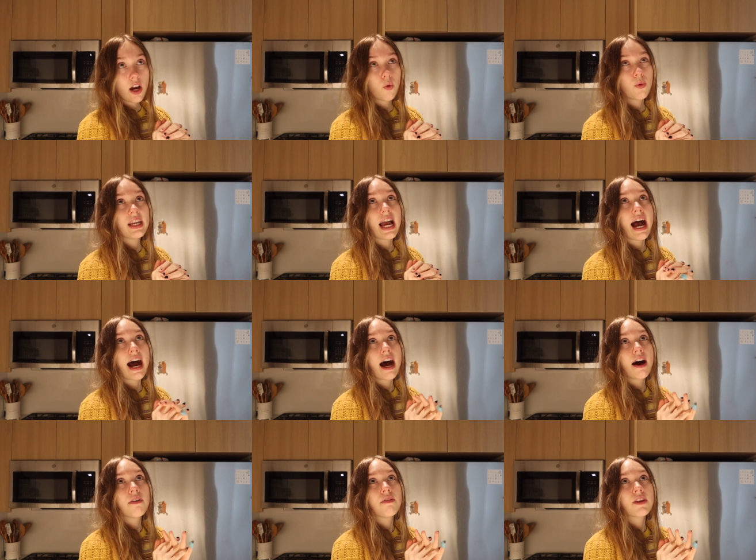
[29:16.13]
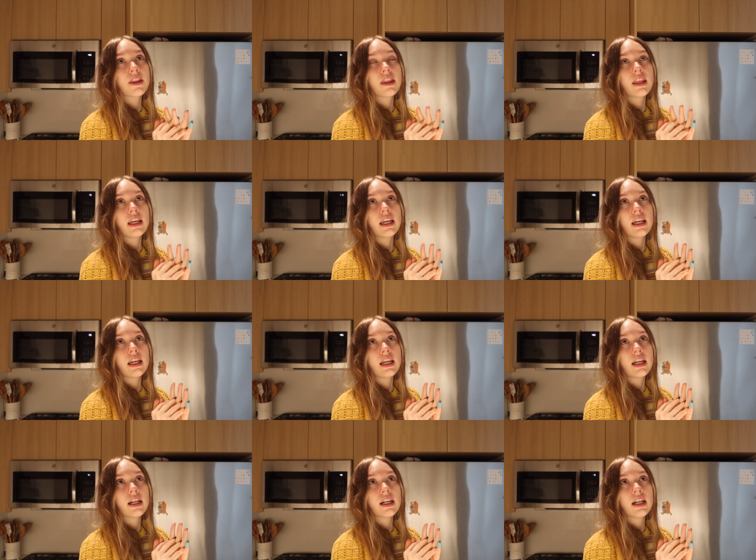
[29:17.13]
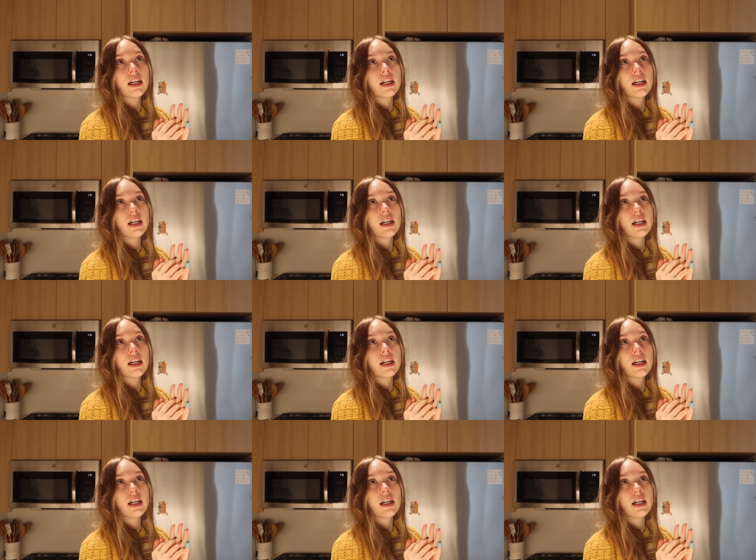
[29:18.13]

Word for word: we have the.